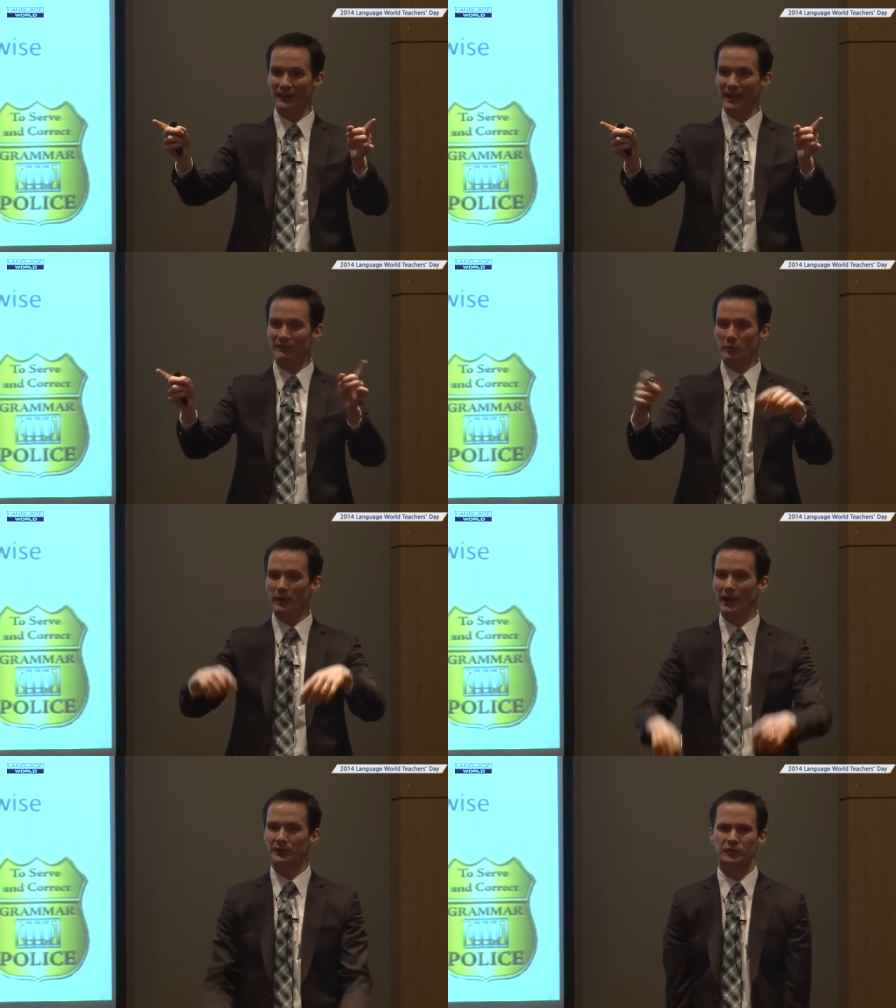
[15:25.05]

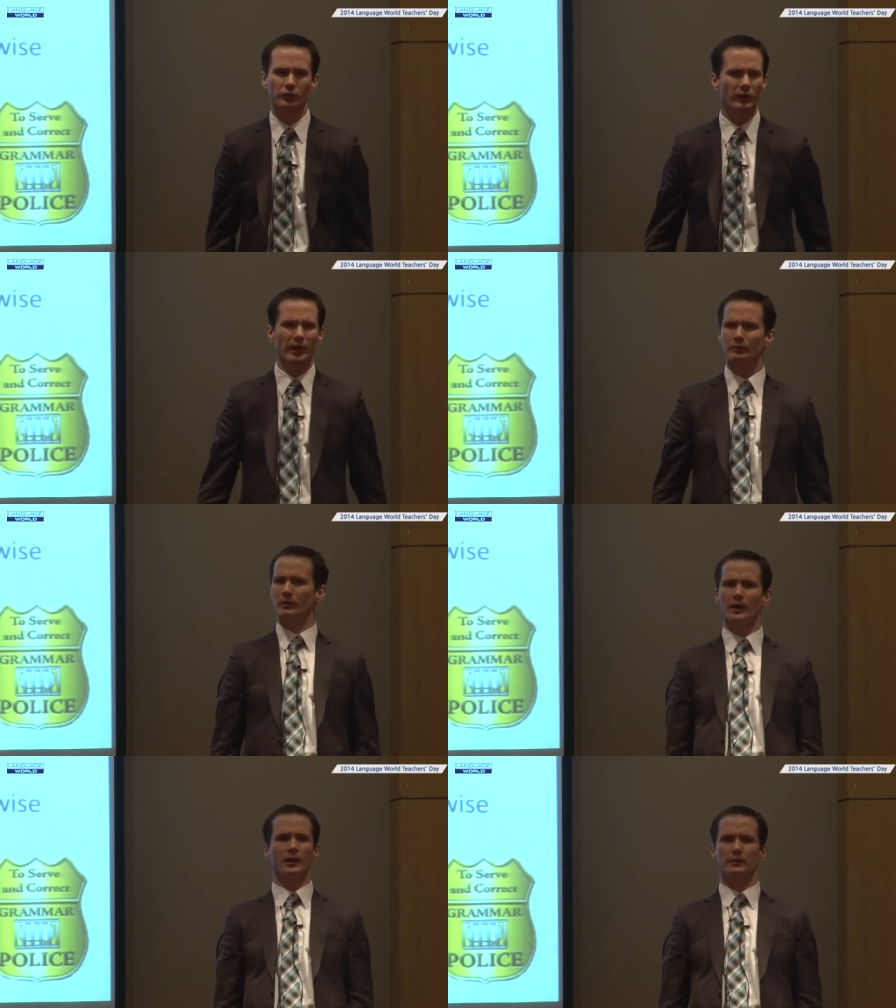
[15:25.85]
Everyone else is sort of like,
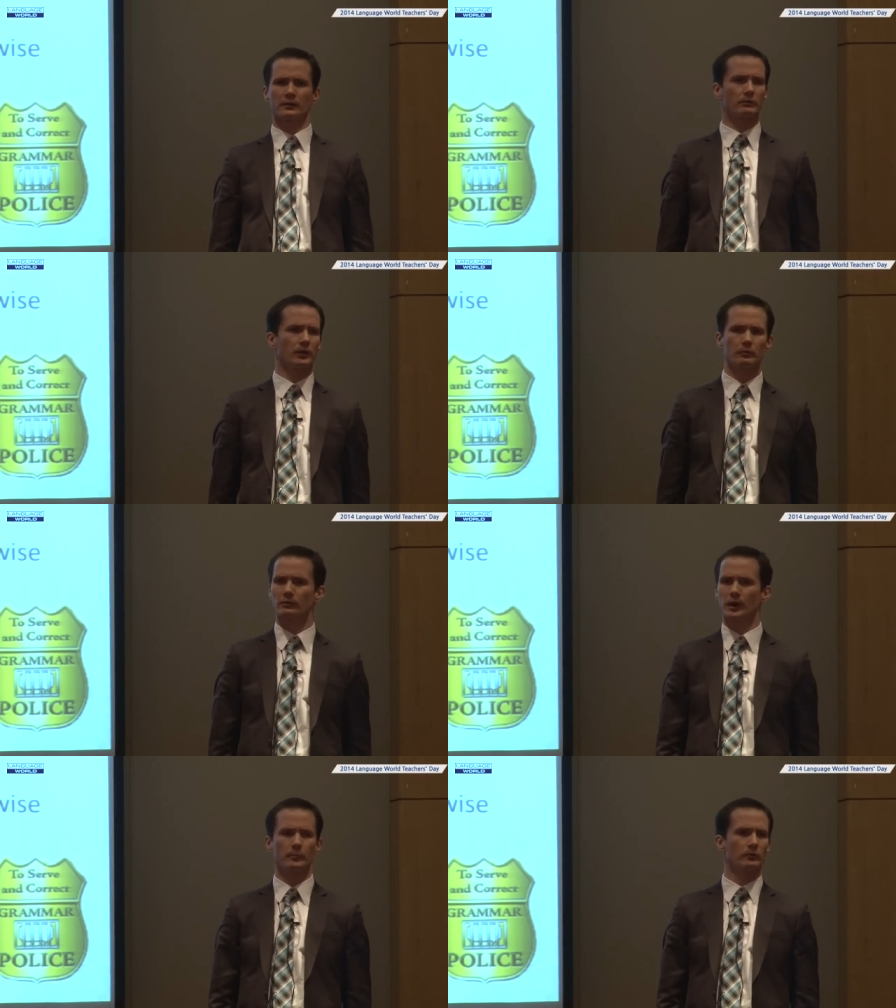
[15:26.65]
what? The
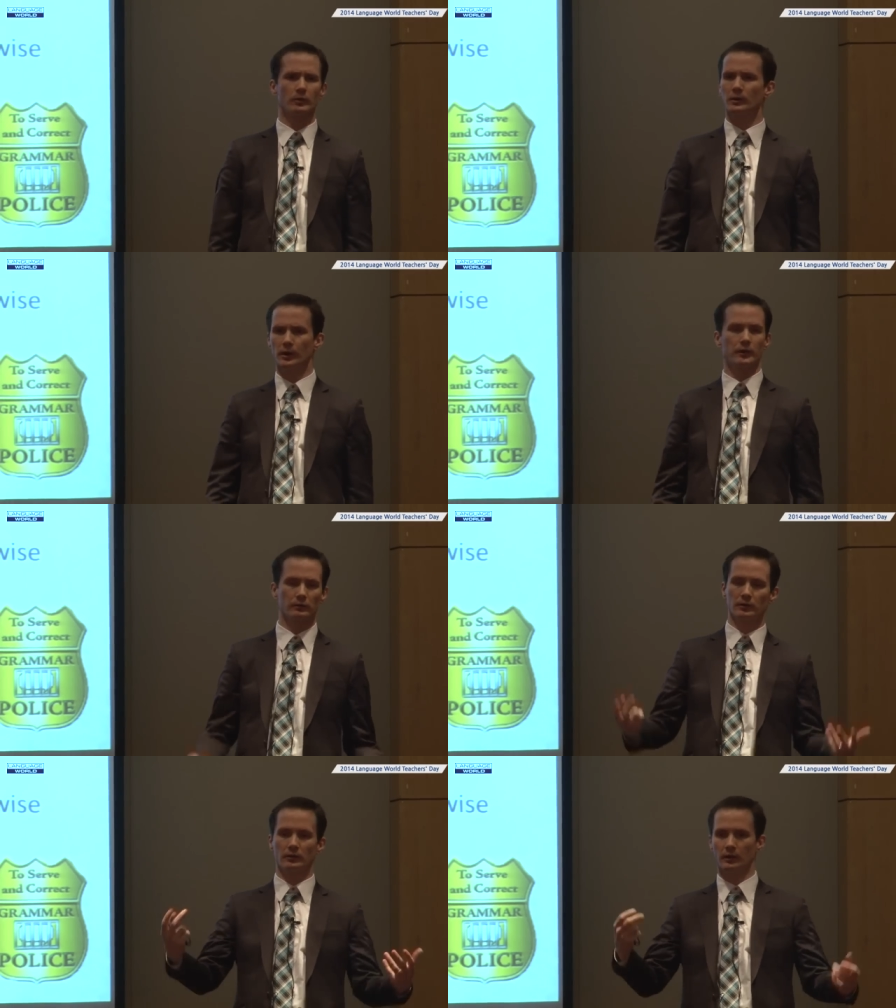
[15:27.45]
grammar? Well, I
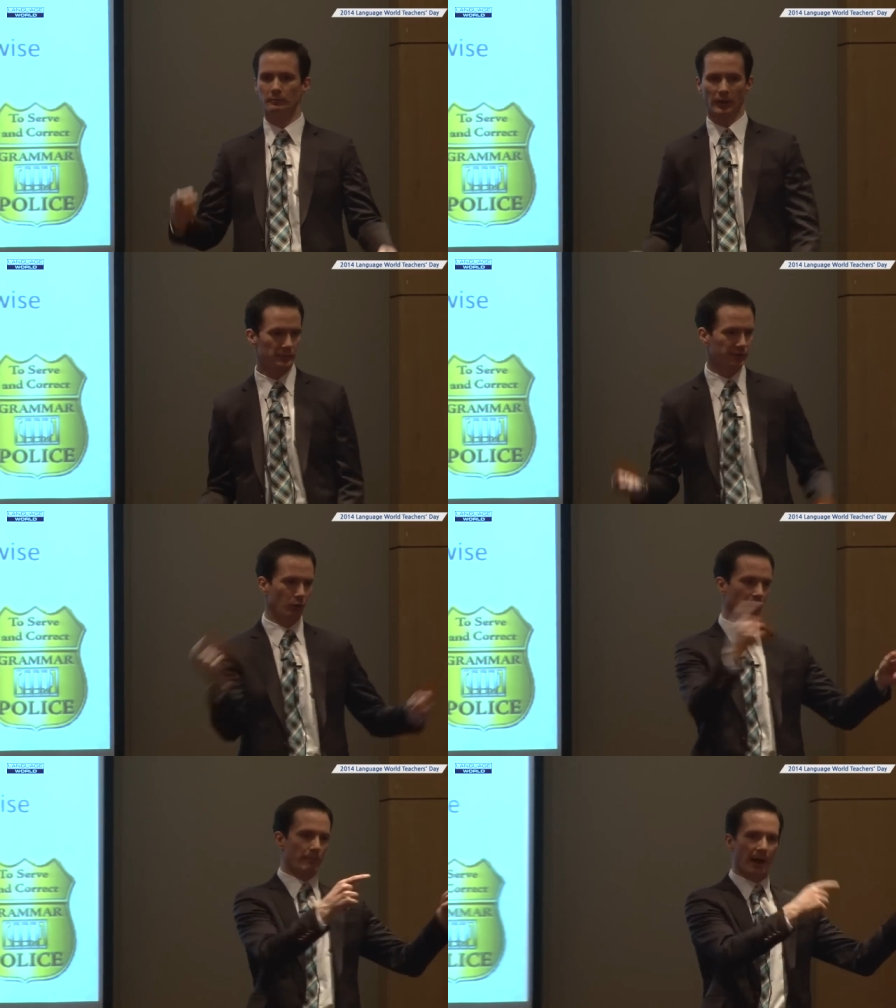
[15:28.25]
don't know. I'm
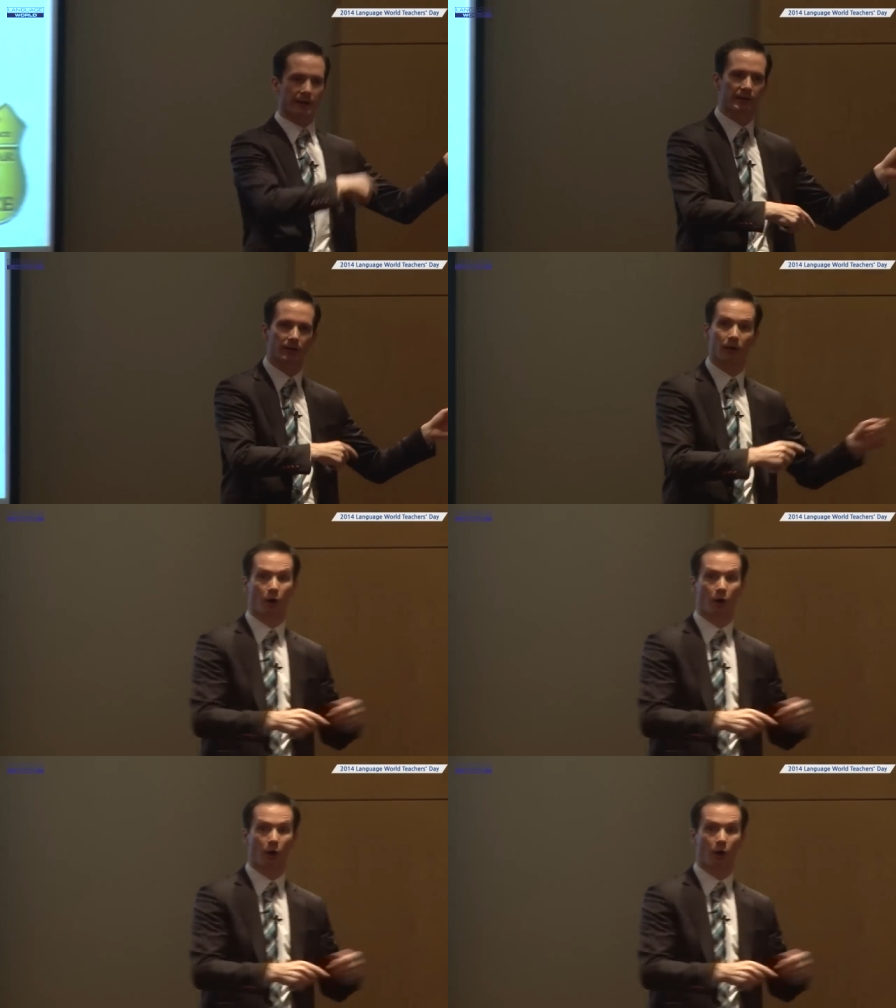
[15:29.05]
still way back here.